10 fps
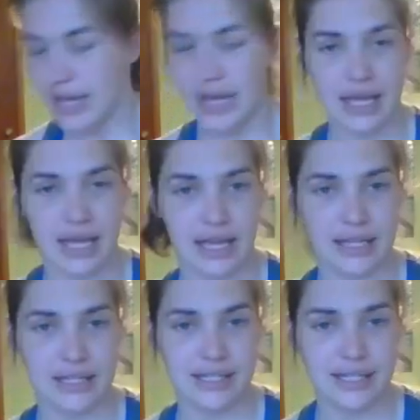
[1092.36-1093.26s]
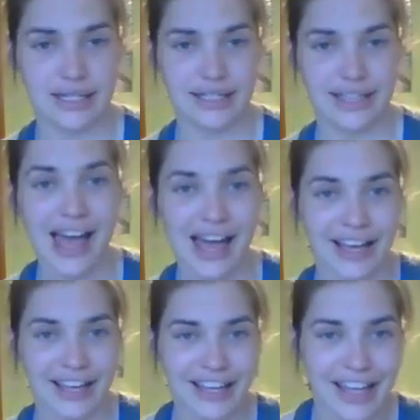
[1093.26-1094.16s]
And yeah,
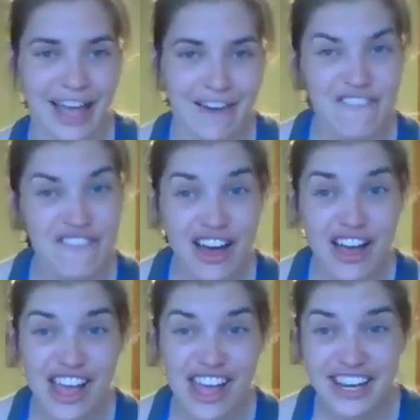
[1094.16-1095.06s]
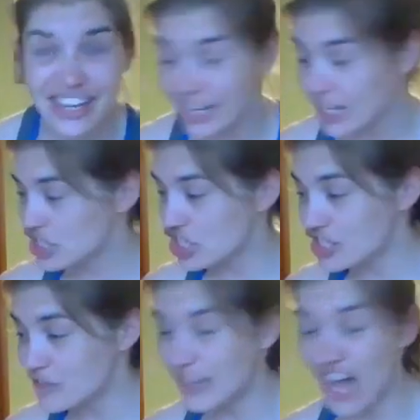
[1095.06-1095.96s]
have fun.
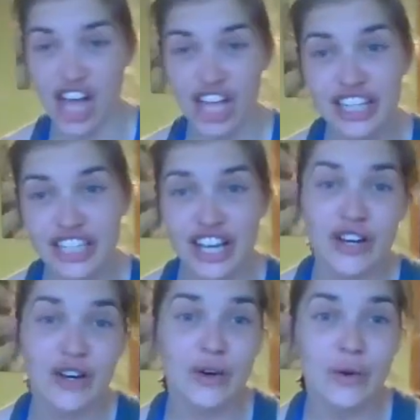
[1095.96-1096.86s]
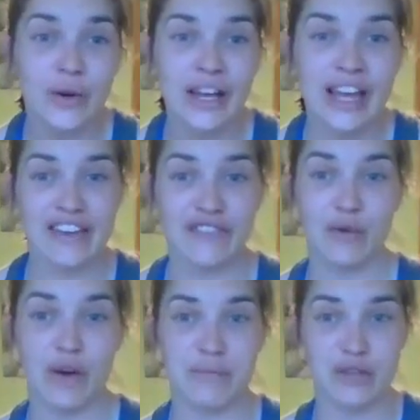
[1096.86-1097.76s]
Starts with a hundo. If you
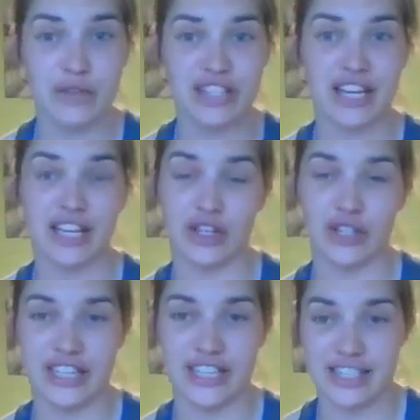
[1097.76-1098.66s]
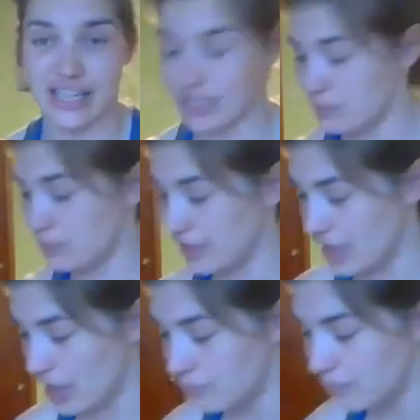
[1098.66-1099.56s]
want music, you could take a second to put it
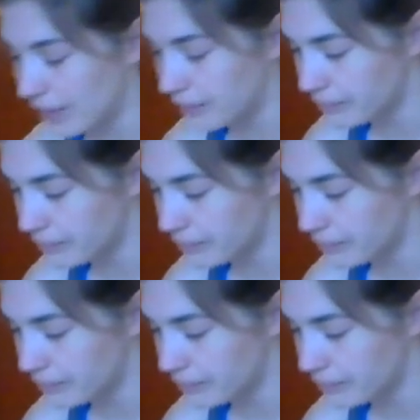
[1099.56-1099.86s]
on. But,